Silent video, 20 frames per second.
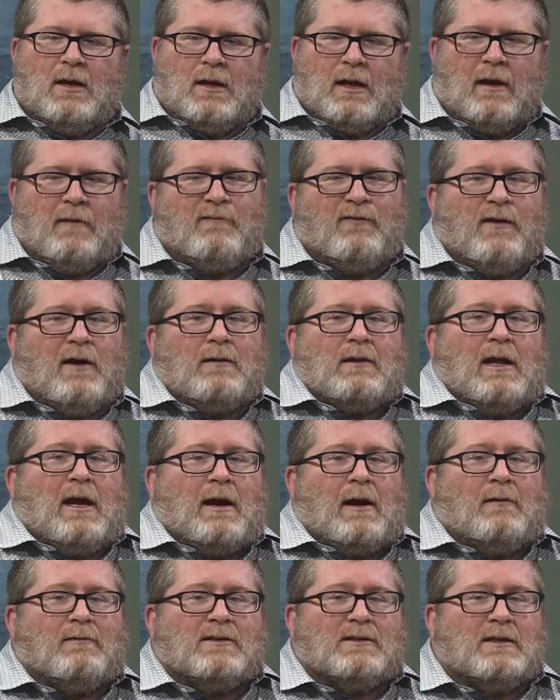It felt
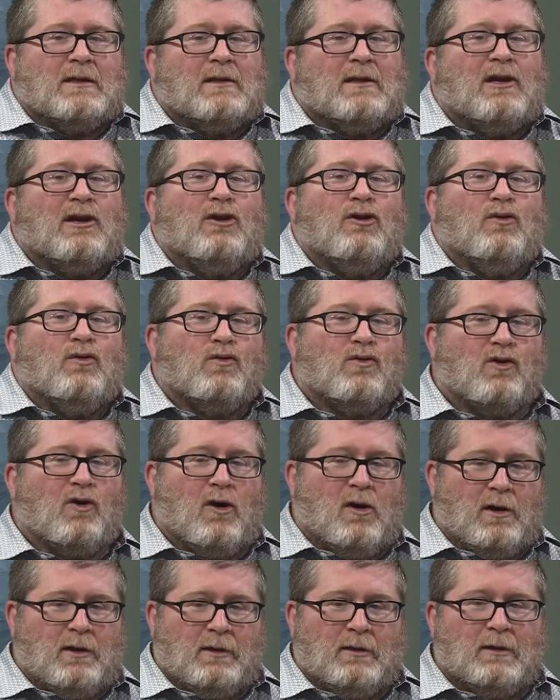like I was in the
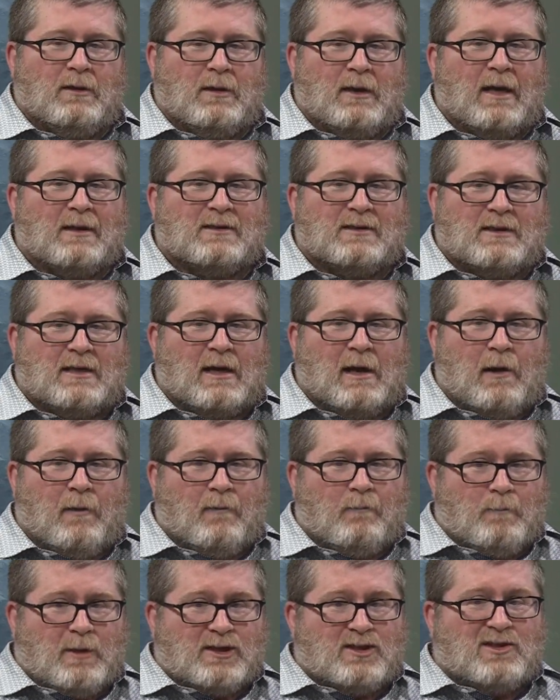Yukon. That's how
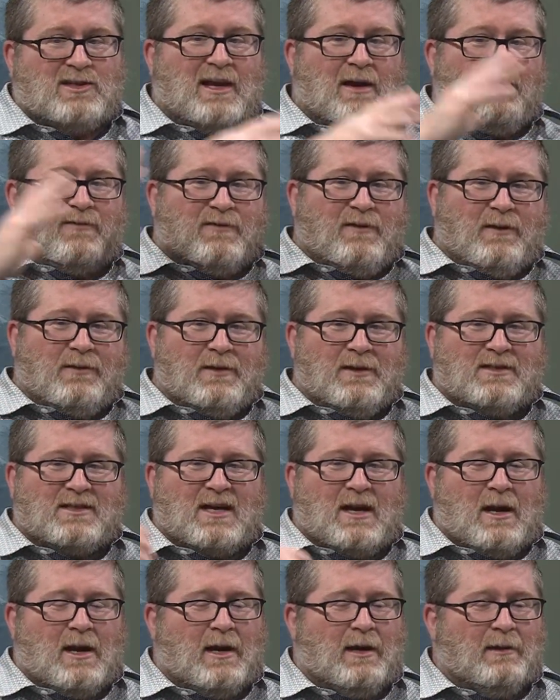much they filled the
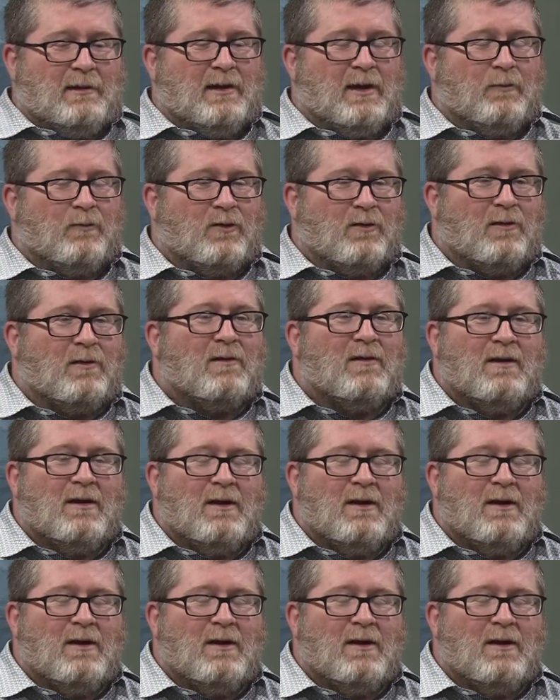sky, and they were,